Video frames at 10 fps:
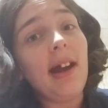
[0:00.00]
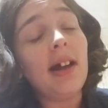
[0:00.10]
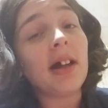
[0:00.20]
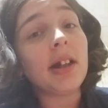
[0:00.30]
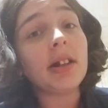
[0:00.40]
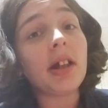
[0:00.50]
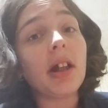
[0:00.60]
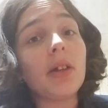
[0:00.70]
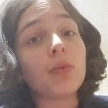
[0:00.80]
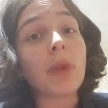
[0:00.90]
and
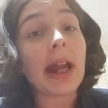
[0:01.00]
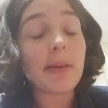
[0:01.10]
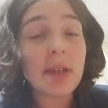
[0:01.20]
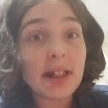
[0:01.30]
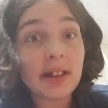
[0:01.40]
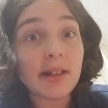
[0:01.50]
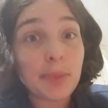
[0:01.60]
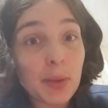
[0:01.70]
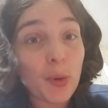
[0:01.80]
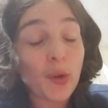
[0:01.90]
recommending that
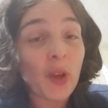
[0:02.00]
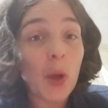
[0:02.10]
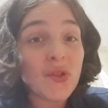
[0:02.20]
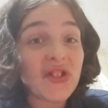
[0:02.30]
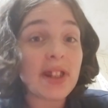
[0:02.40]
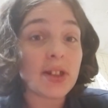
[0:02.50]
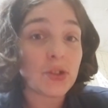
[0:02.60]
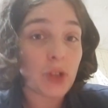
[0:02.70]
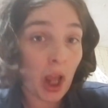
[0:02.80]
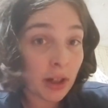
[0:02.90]
people go see their
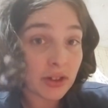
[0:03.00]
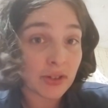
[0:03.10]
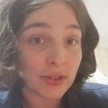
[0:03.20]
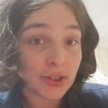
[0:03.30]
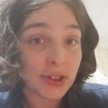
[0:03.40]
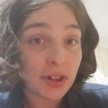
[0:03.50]
doctors